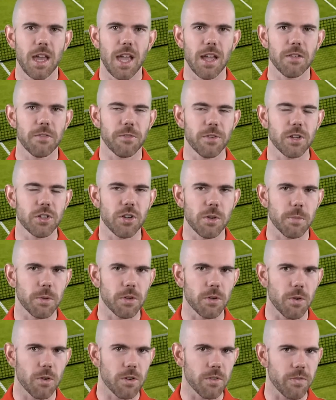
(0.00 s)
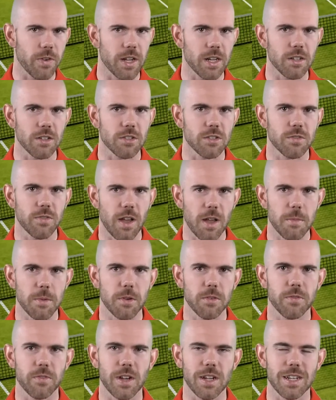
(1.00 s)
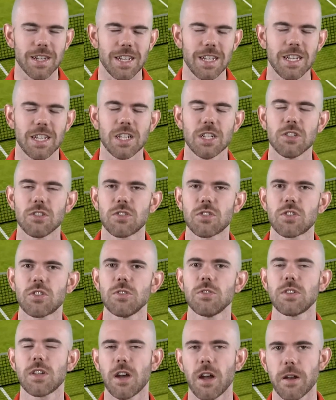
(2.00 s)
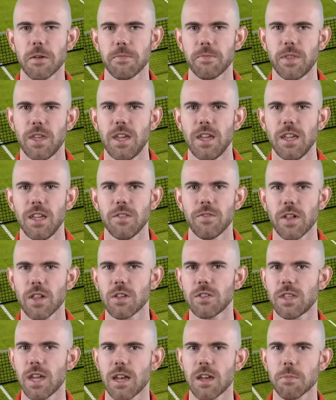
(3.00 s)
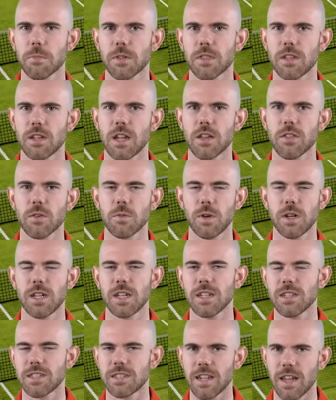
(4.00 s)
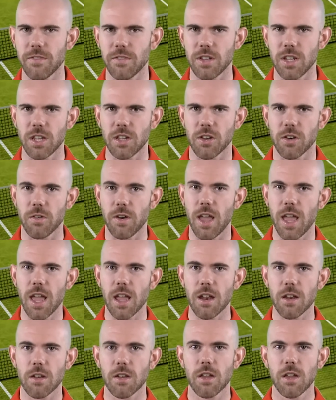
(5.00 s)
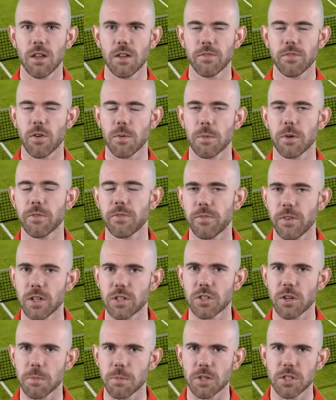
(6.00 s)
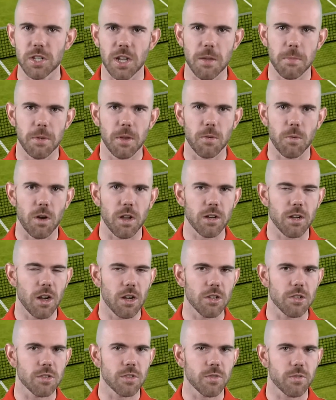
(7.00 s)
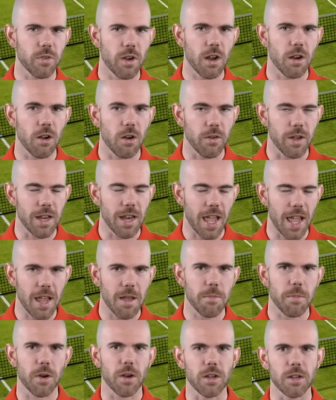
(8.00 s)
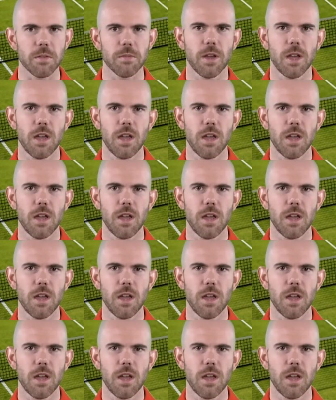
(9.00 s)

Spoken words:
and French Open quarterfinalist Fabio Fognini in Stuttgart. He followed that up with another win against Davydenko and former French Open champion Juan Carlos Ferrero in Hamburg.